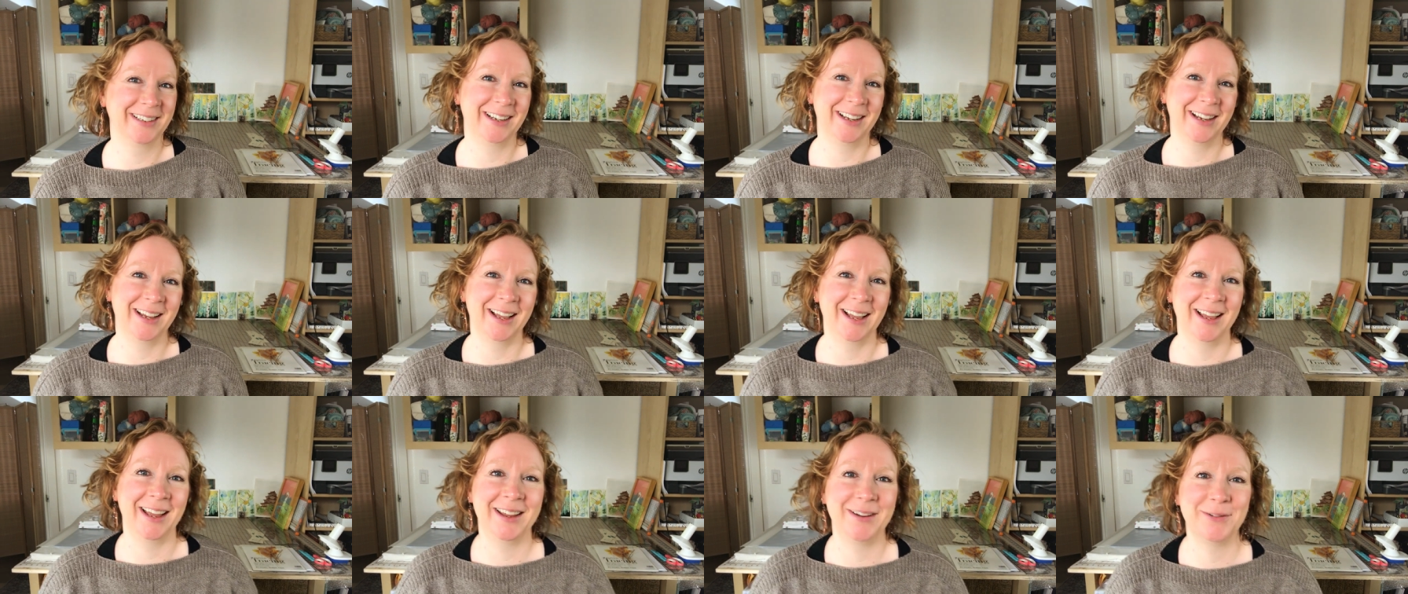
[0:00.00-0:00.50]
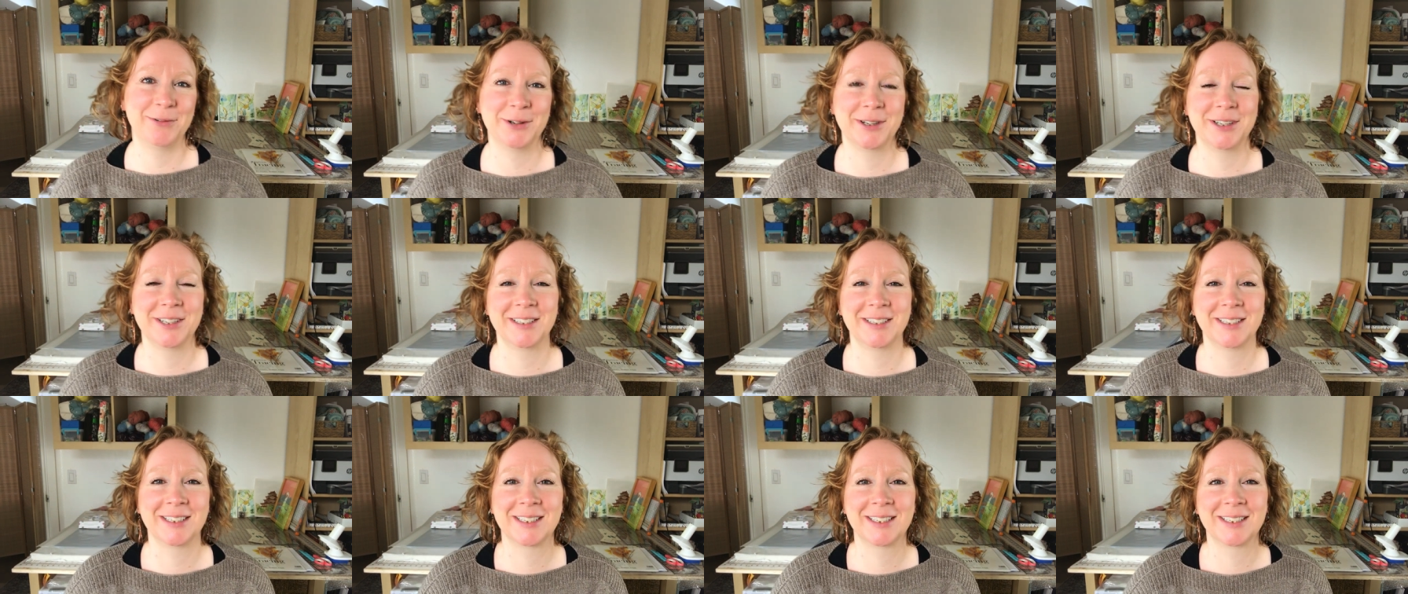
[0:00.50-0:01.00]
I
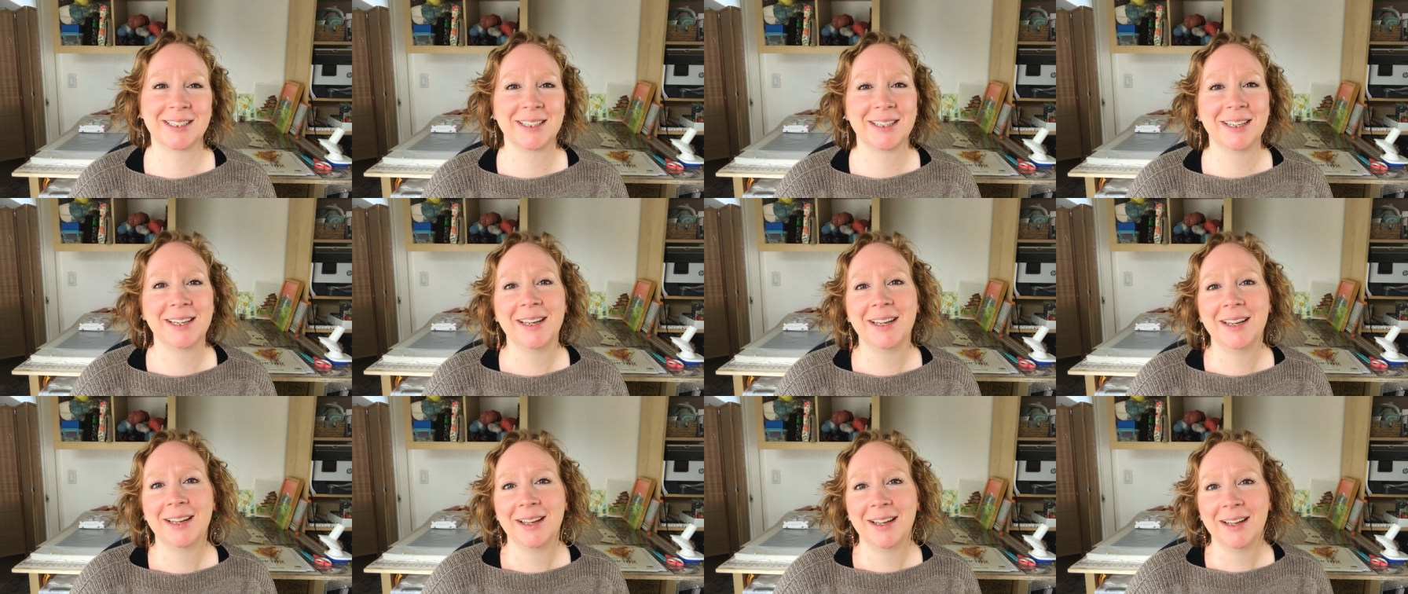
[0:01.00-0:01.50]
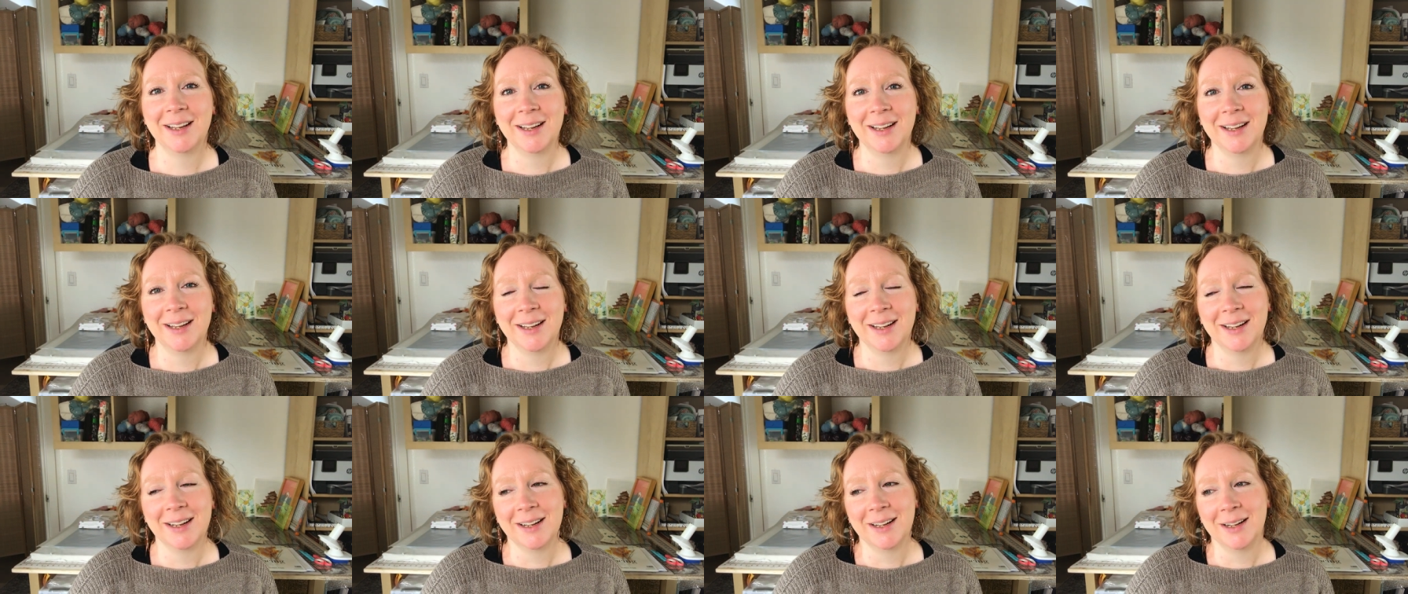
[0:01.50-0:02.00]
was
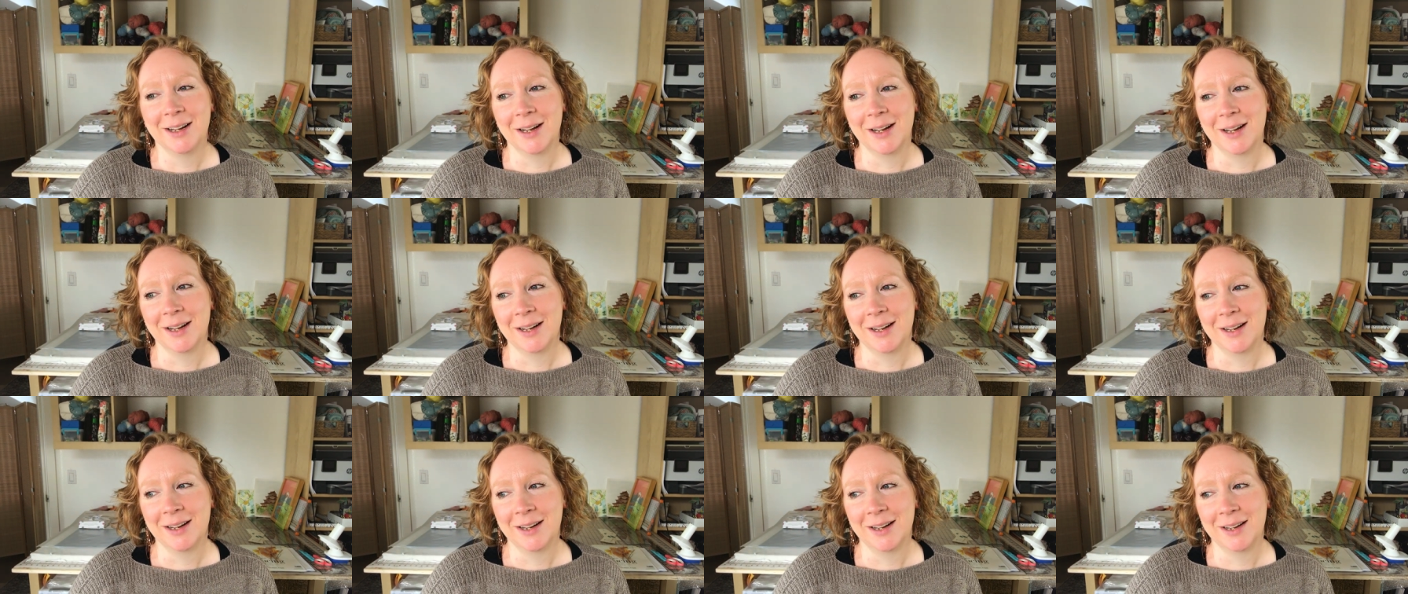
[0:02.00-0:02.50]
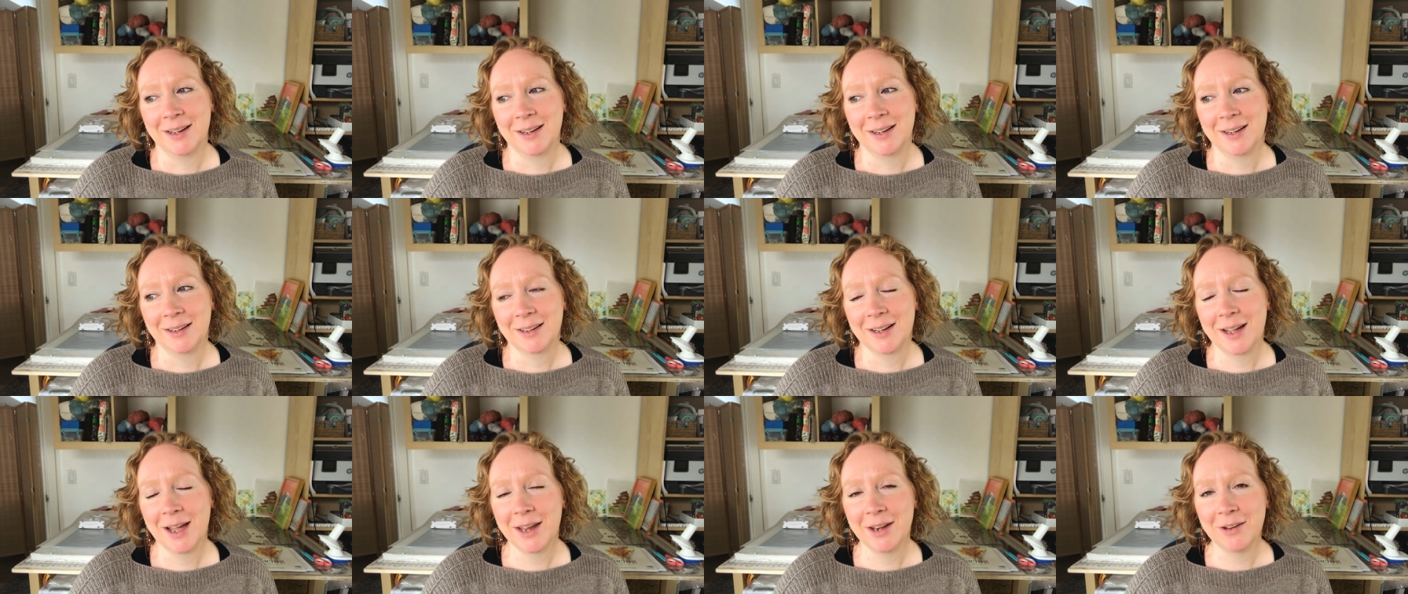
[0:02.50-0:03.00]
uh,
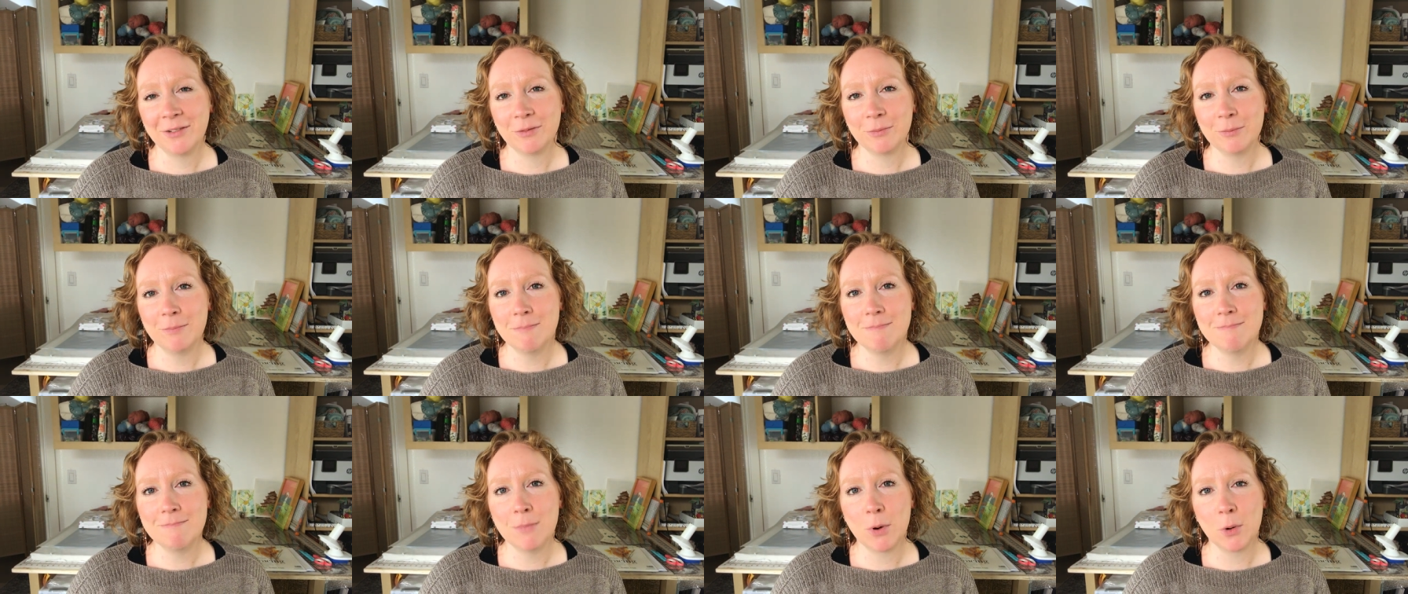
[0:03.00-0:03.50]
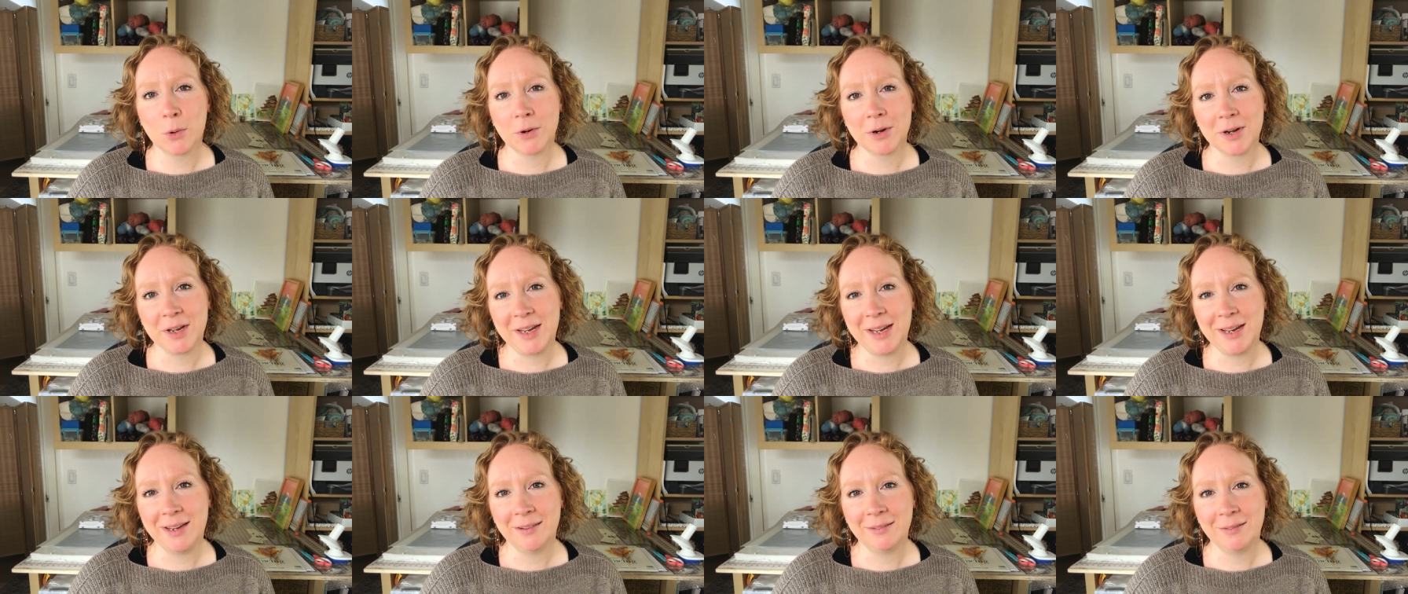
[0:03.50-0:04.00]
kind of
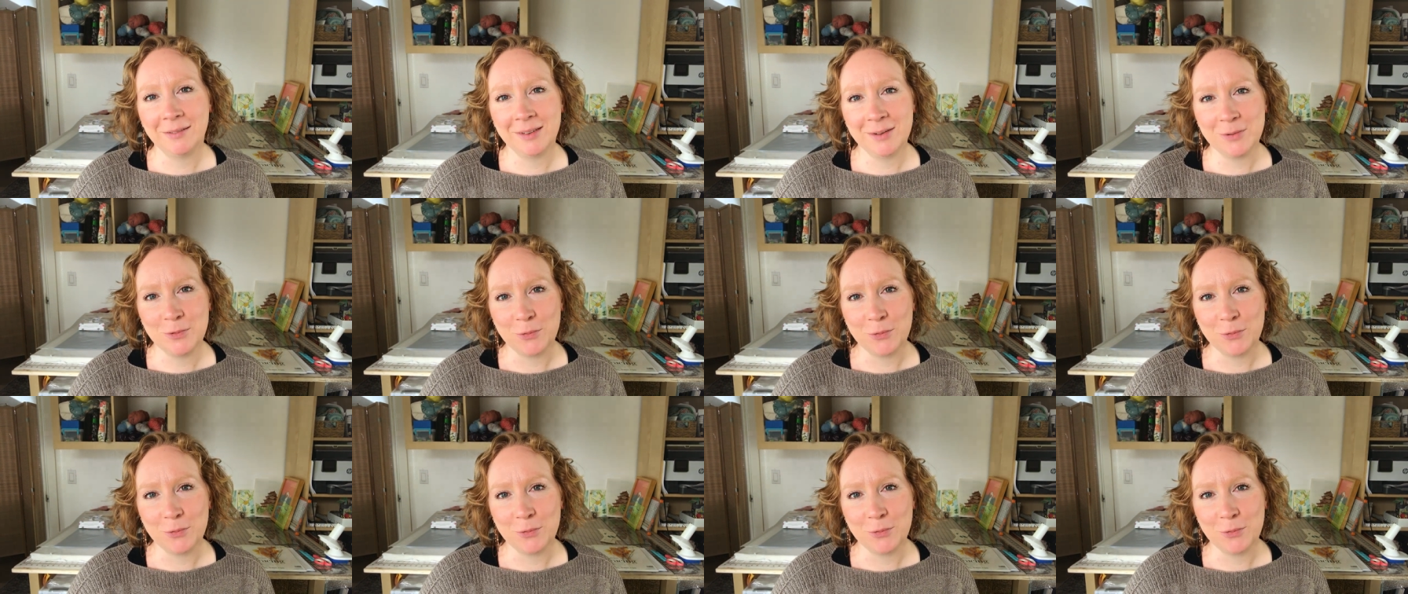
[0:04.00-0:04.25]
mourning